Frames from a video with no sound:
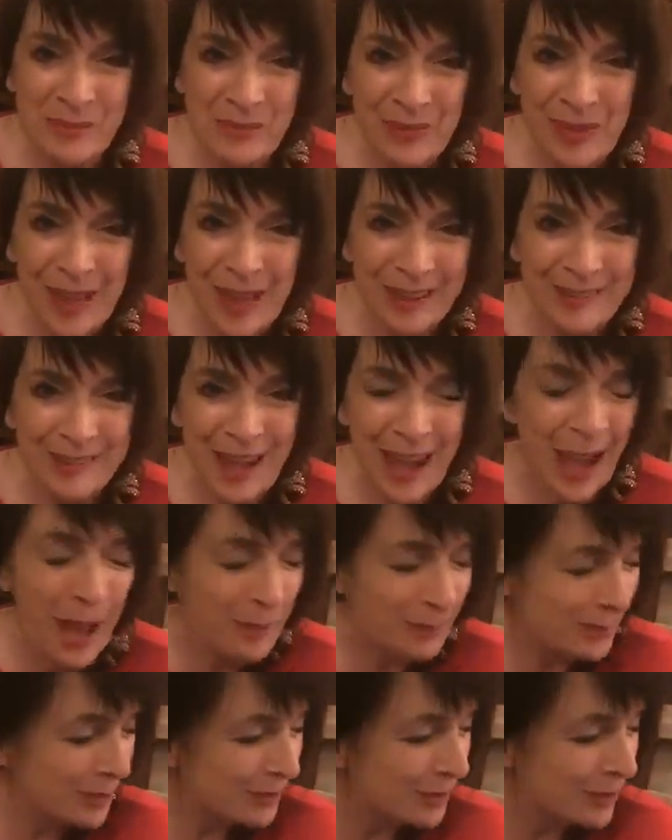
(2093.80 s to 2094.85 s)
That is
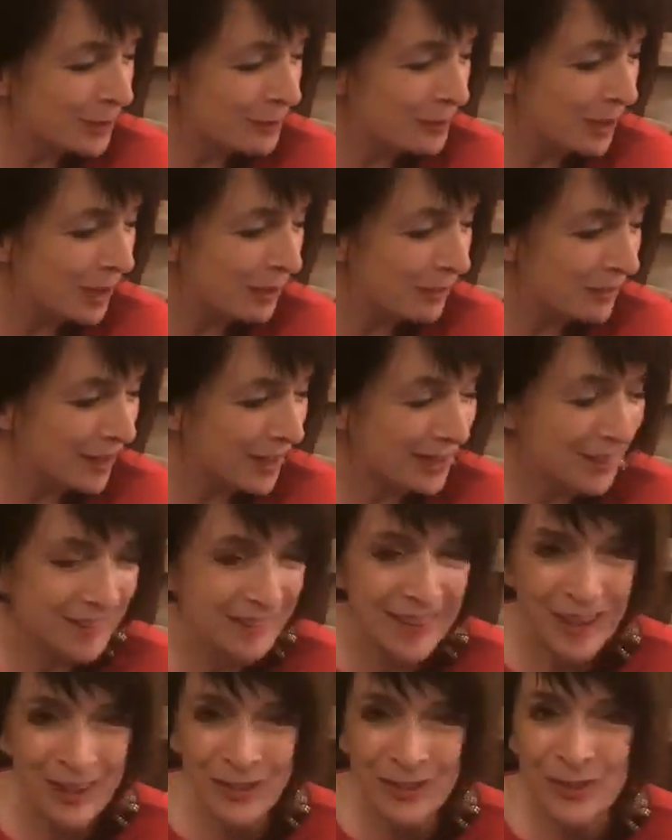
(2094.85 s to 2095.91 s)
absolutely perfect,
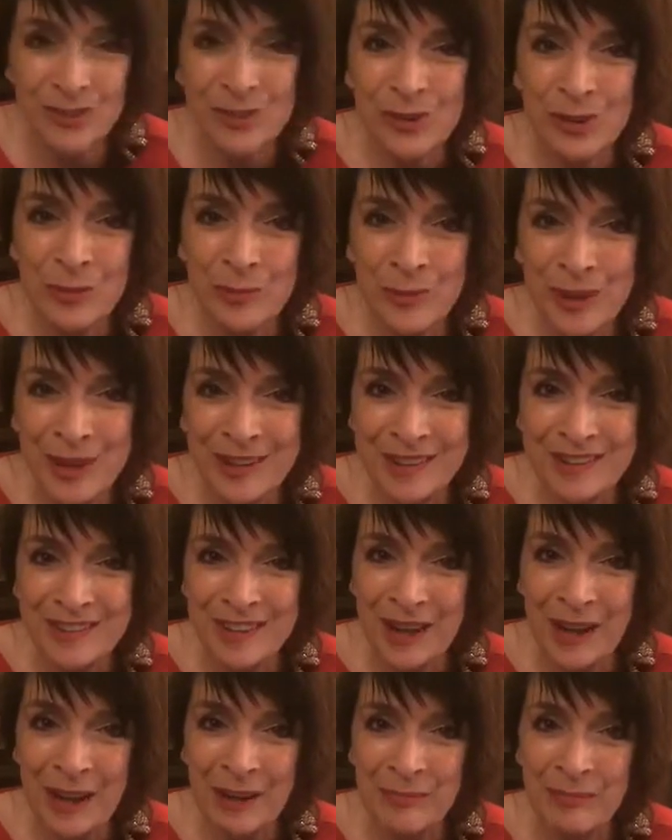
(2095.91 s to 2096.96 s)
Central European
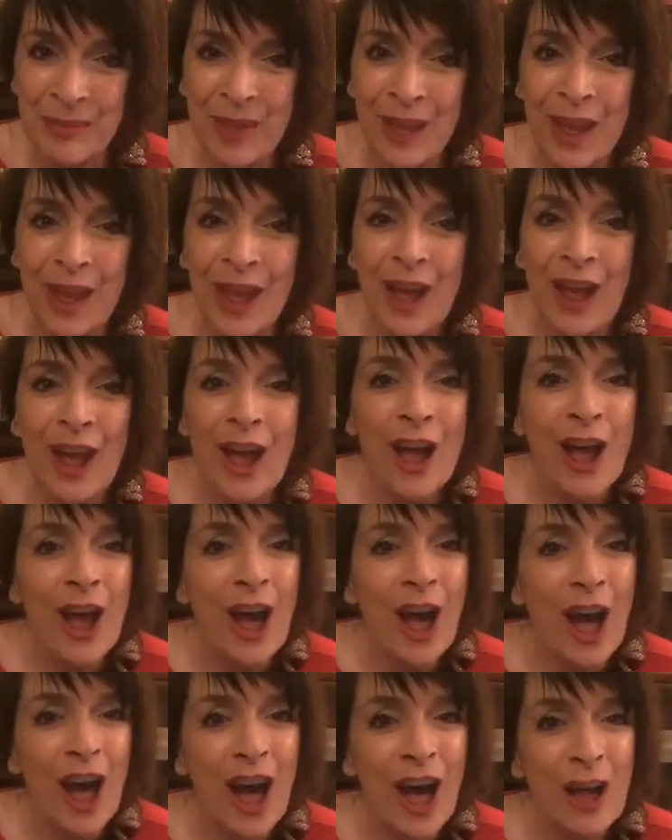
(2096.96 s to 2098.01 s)
time.
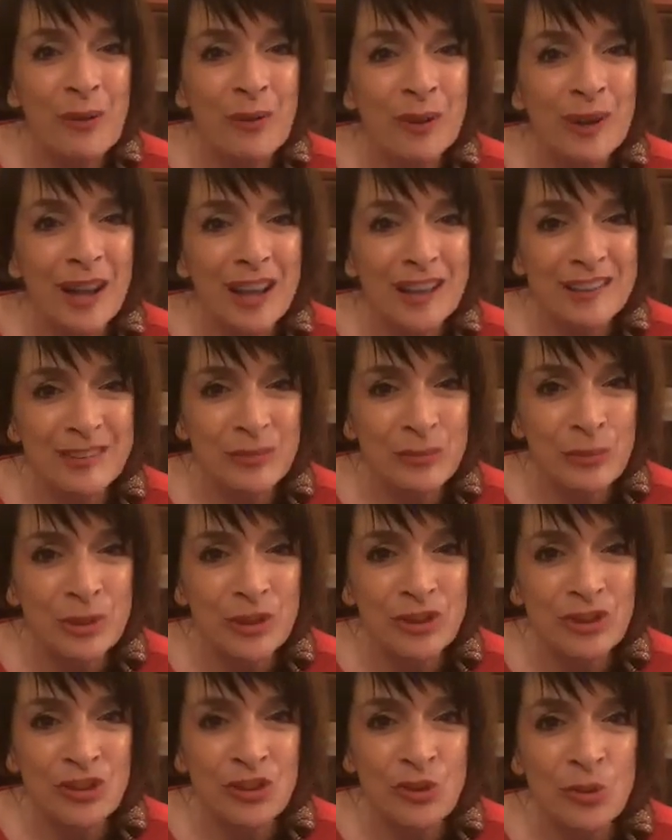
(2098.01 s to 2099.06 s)
I would like to
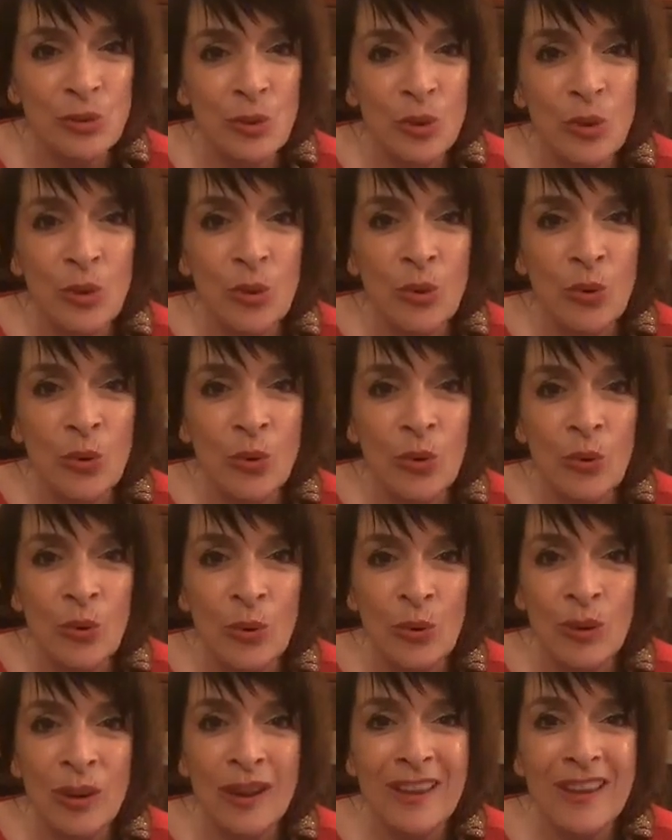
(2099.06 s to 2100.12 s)
wish you
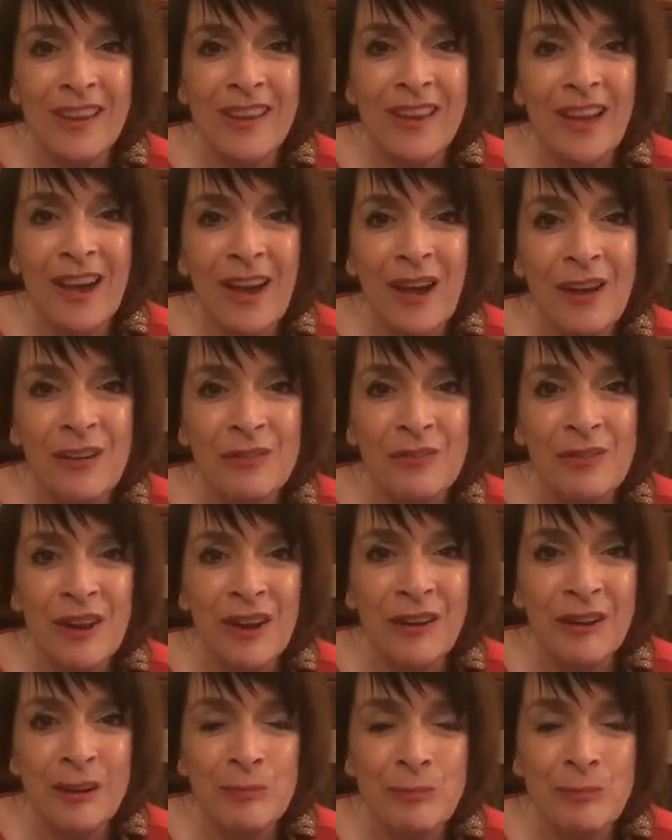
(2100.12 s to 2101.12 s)
all a very